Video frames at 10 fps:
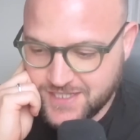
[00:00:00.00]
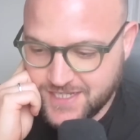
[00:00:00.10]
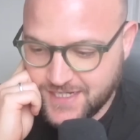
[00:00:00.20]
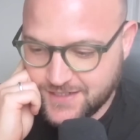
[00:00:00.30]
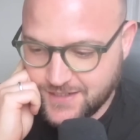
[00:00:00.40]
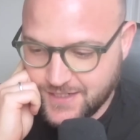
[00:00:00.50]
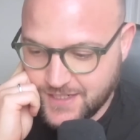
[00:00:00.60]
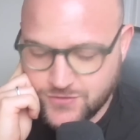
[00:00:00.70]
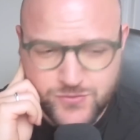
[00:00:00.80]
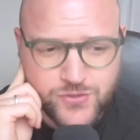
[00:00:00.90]
day, and they're
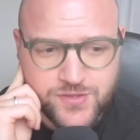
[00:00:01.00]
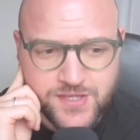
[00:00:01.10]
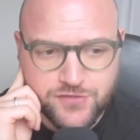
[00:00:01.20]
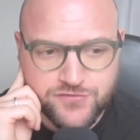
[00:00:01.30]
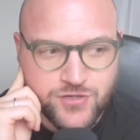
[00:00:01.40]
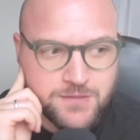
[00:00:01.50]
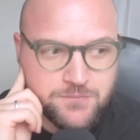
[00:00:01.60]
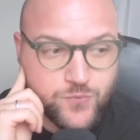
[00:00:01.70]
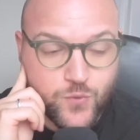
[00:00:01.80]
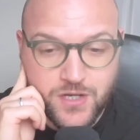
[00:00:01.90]
like, "How do you think of
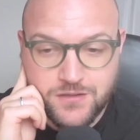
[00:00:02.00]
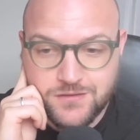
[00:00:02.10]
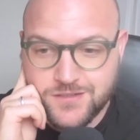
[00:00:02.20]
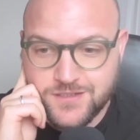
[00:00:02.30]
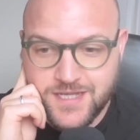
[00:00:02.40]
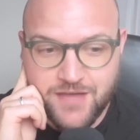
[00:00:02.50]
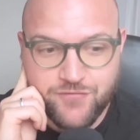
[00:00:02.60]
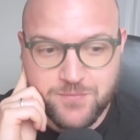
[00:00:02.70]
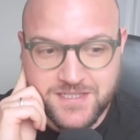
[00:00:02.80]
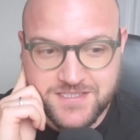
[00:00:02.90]
Trump?" Well,
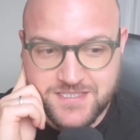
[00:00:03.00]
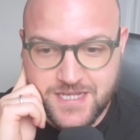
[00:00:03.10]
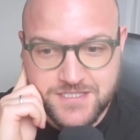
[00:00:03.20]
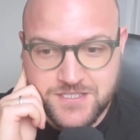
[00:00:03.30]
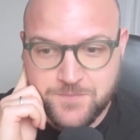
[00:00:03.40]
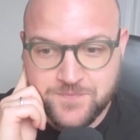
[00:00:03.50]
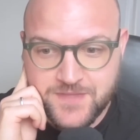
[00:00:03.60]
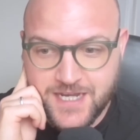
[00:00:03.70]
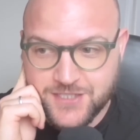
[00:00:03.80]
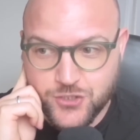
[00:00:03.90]
everybody says,
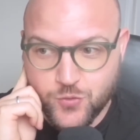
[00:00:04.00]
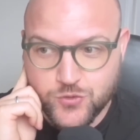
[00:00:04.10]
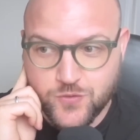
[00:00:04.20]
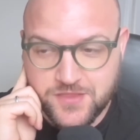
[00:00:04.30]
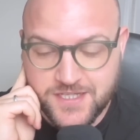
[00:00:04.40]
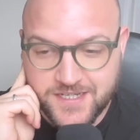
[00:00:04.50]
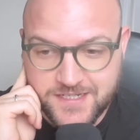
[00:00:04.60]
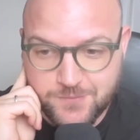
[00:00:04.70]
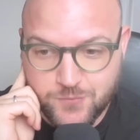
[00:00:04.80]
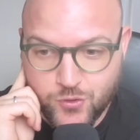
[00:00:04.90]
"I don't know what to think
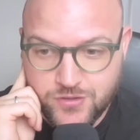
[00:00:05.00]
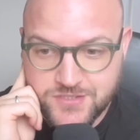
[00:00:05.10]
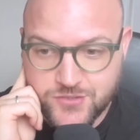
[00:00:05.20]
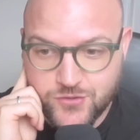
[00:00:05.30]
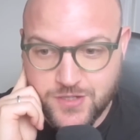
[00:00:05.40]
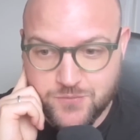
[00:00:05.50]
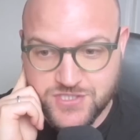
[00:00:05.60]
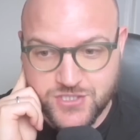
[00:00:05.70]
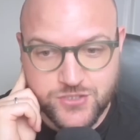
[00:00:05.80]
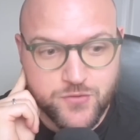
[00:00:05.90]
anymore, so I'm
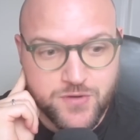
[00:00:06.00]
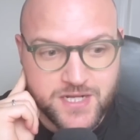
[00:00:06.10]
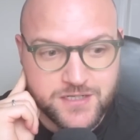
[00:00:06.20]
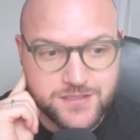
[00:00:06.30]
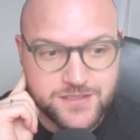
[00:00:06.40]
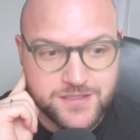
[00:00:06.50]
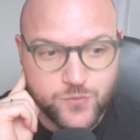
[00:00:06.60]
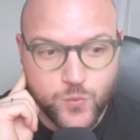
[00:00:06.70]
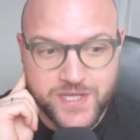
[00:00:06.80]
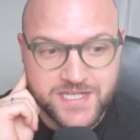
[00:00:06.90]
just going to run
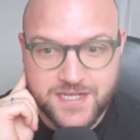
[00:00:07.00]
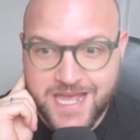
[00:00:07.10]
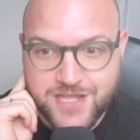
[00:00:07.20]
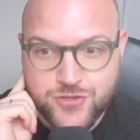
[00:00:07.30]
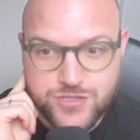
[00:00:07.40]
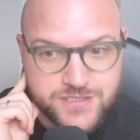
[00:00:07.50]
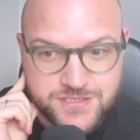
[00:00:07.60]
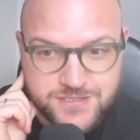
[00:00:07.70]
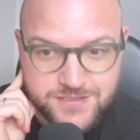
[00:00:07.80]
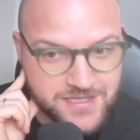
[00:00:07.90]
wing
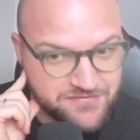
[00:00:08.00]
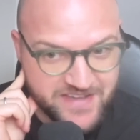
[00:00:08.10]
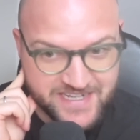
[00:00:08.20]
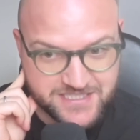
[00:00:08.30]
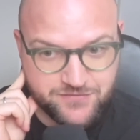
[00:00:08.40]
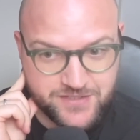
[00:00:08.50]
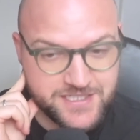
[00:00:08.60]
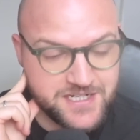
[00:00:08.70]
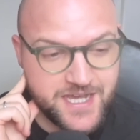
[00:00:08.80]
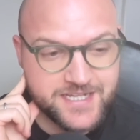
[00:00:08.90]
hedges
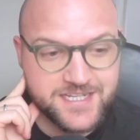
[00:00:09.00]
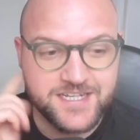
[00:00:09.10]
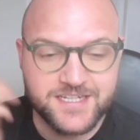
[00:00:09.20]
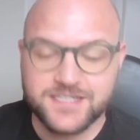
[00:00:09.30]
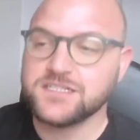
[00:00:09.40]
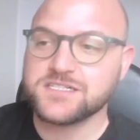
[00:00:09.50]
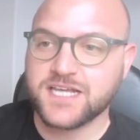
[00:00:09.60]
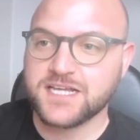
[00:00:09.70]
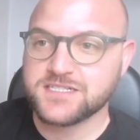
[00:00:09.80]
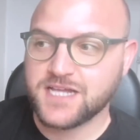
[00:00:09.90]
effectively." Like in this
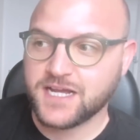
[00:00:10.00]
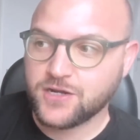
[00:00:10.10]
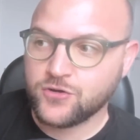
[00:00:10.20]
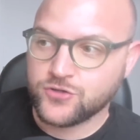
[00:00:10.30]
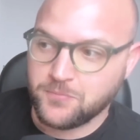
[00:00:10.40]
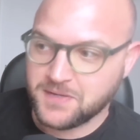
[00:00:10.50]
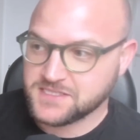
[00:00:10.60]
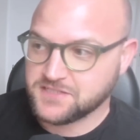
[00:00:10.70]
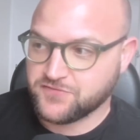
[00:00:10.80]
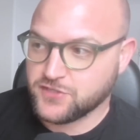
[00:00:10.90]
case, it's like, "Oh,
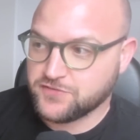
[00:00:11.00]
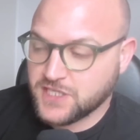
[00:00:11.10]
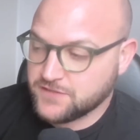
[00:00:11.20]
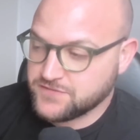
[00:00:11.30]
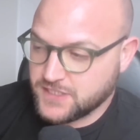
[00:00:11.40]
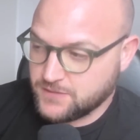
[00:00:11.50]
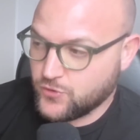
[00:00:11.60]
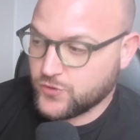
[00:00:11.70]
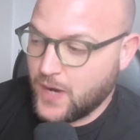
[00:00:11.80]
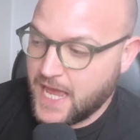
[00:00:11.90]
nobody's afraid of tariffs
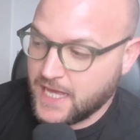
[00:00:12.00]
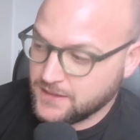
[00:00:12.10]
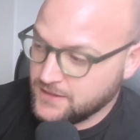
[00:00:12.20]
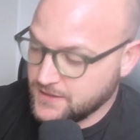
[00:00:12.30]
anymore." Well,